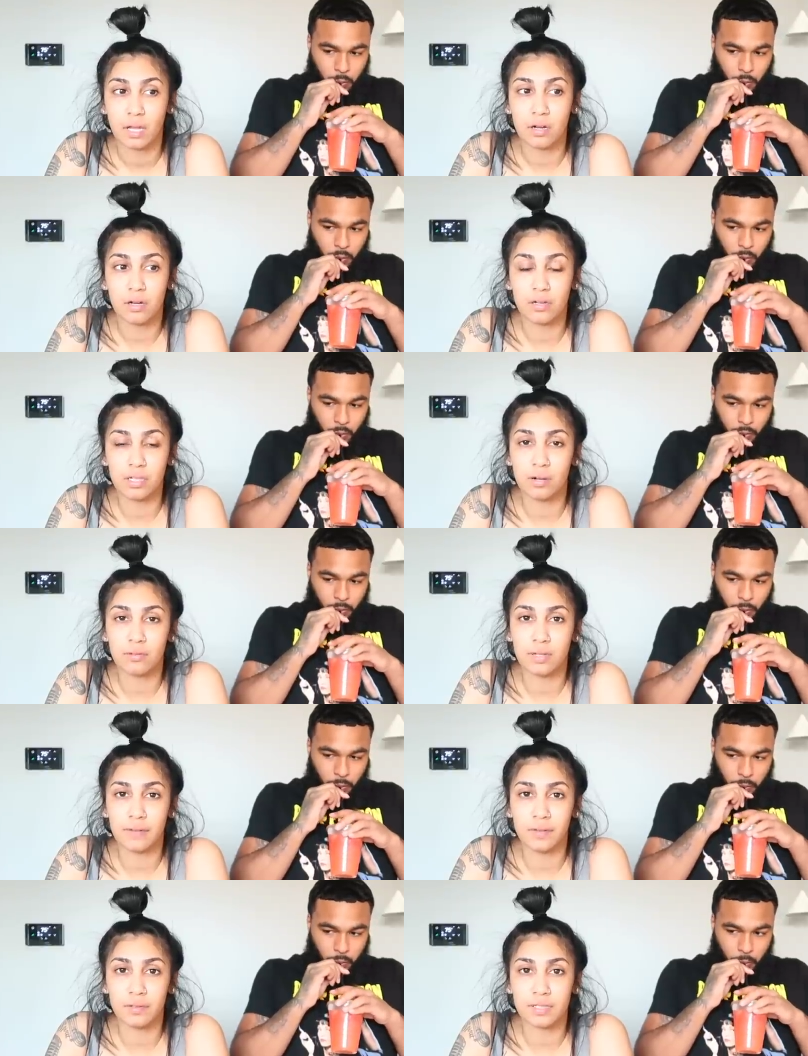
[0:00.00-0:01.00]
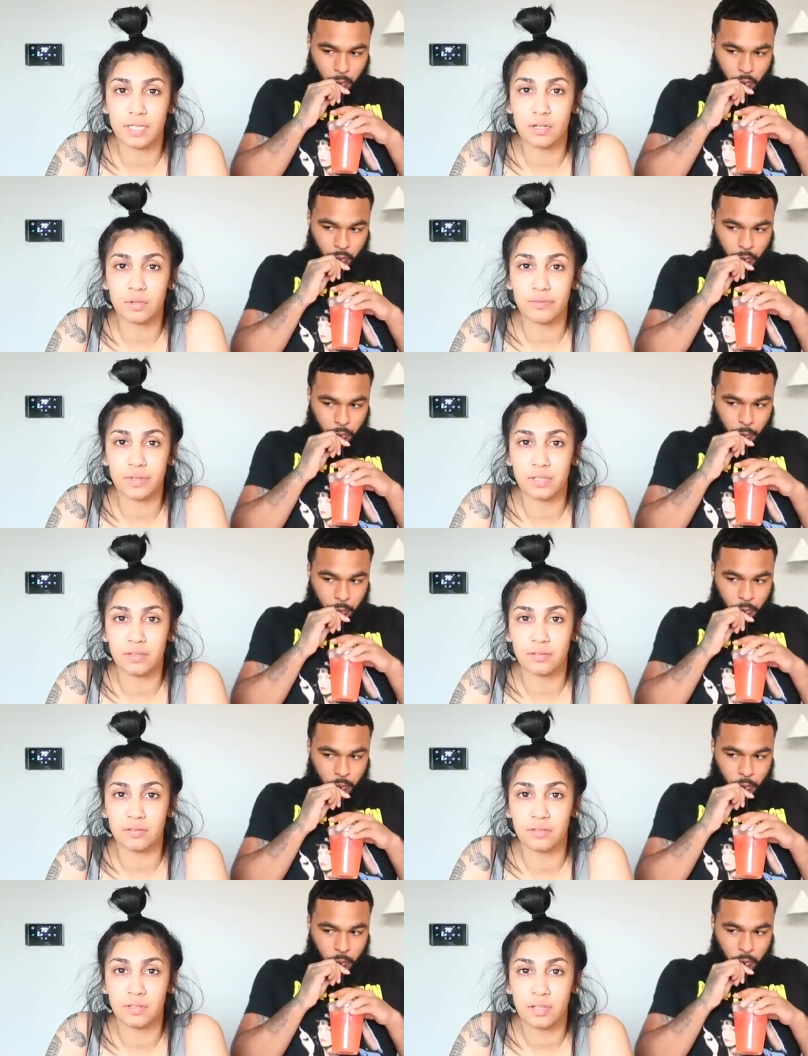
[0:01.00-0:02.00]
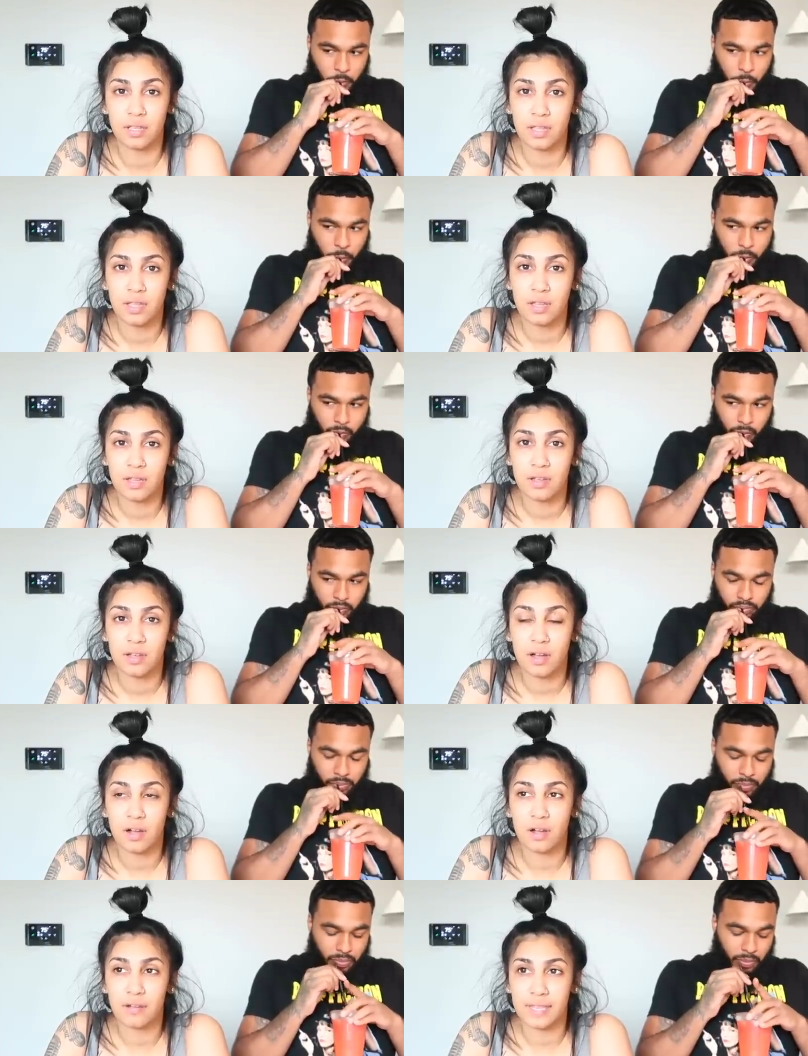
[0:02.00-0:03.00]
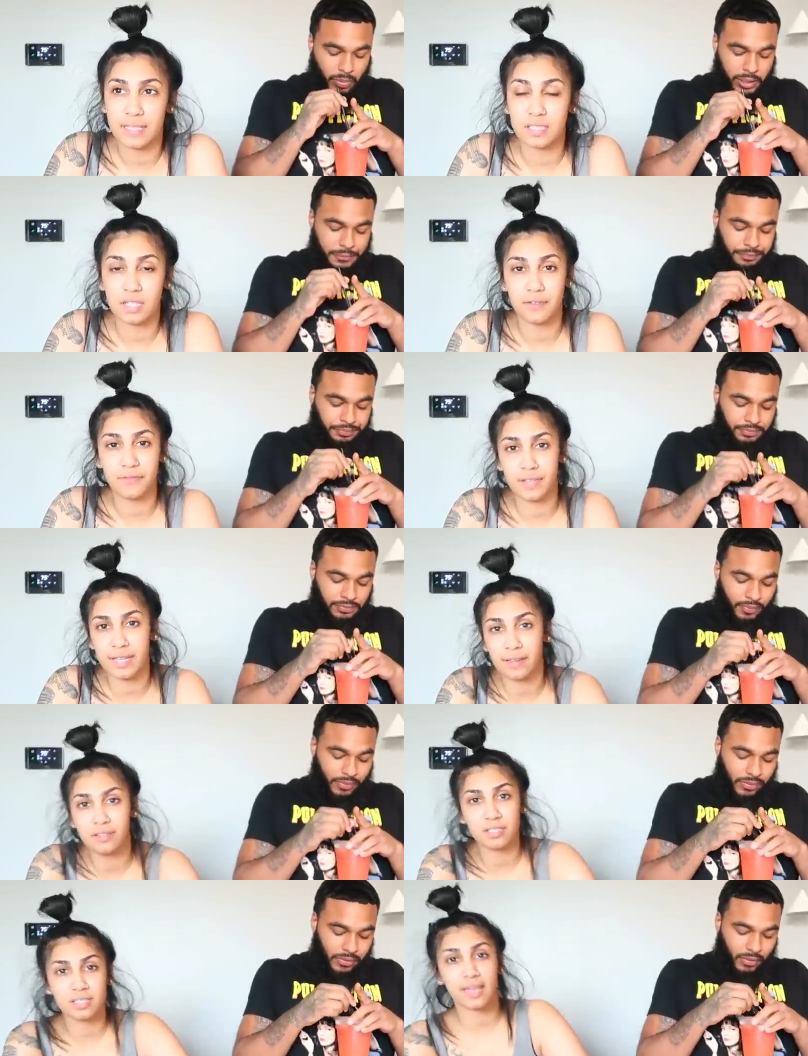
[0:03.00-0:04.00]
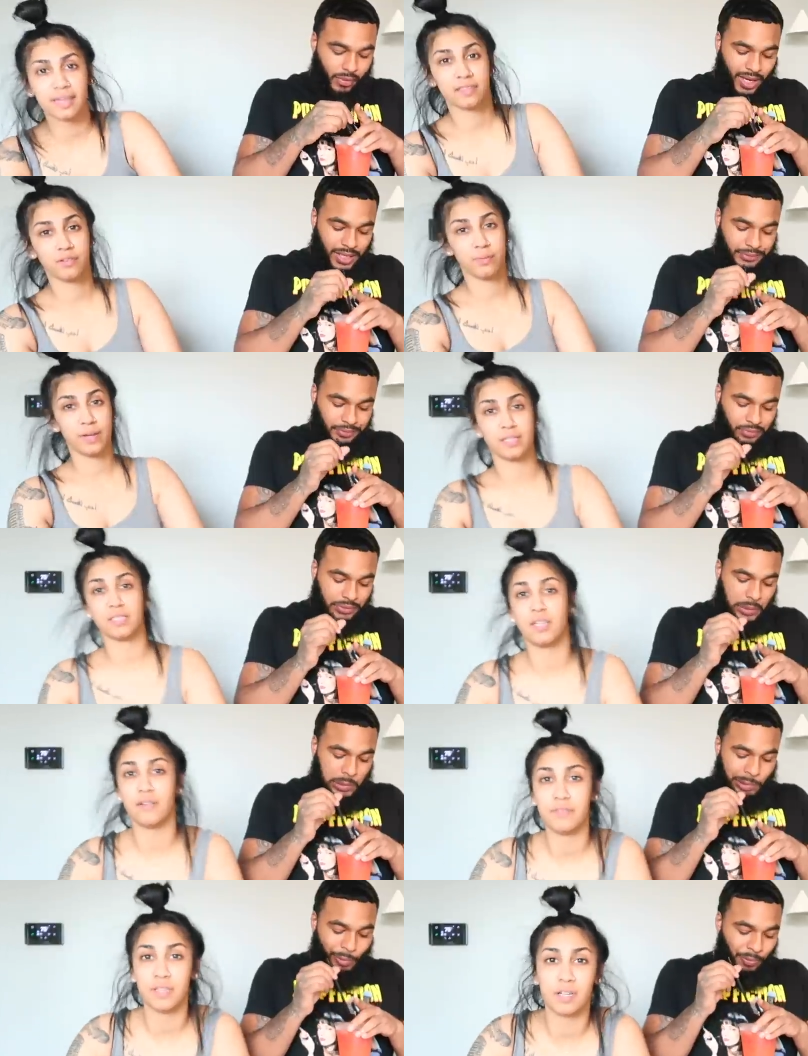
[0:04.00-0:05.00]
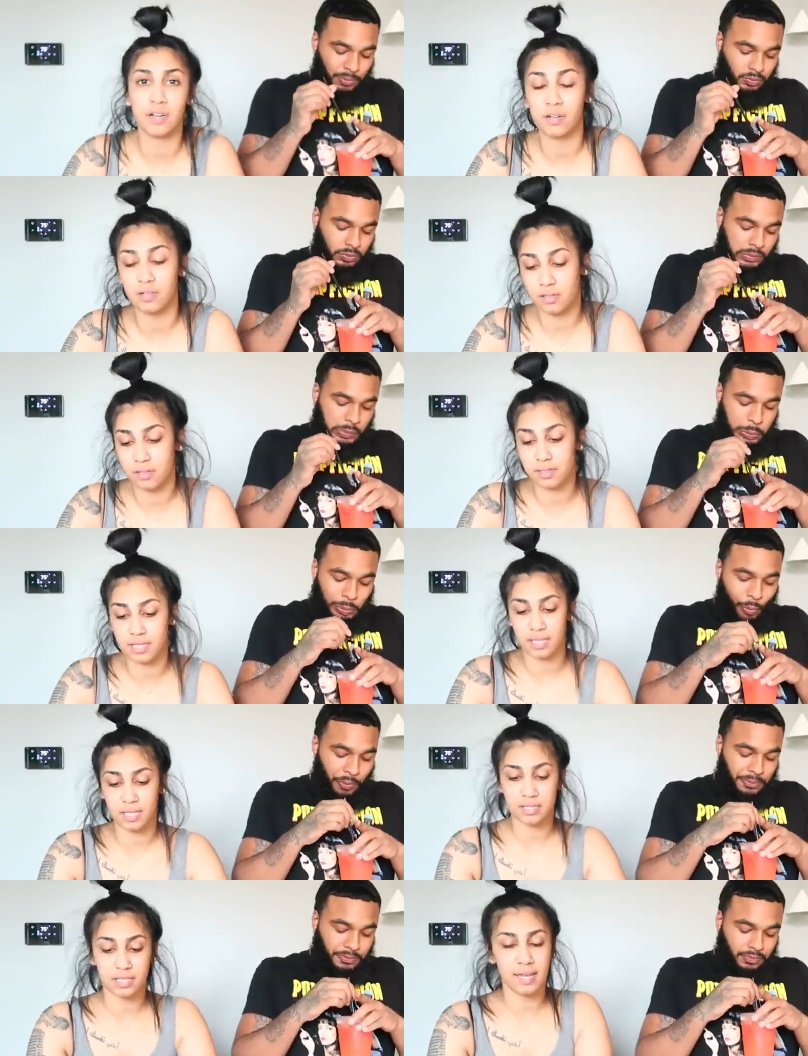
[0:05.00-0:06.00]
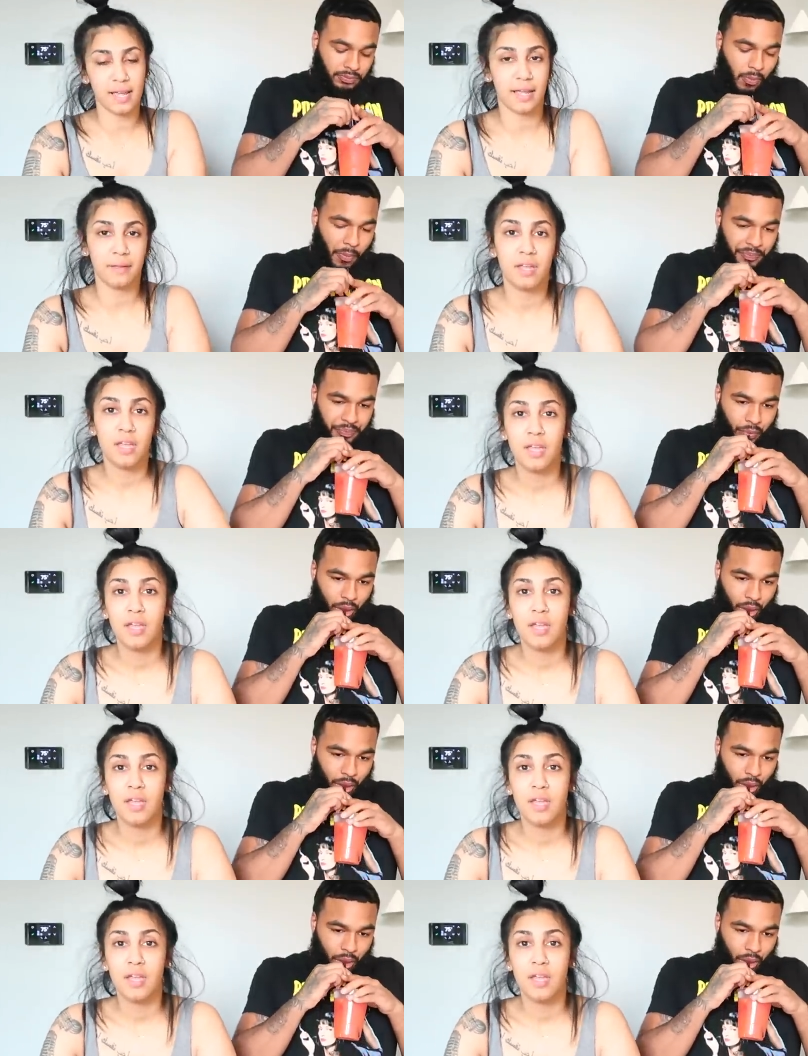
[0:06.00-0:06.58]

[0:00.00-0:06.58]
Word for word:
Speaker 1: oh, you don't love yourself and all that stuff and now you just like the rest of the girls and this and that